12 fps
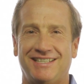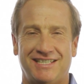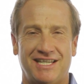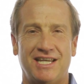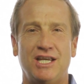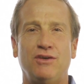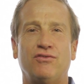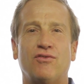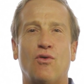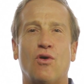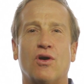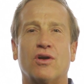T
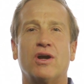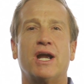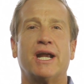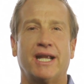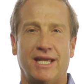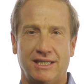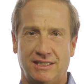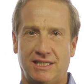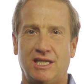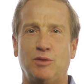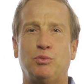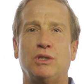four, and
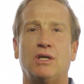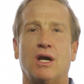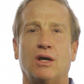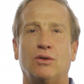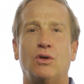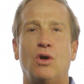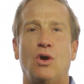T P O.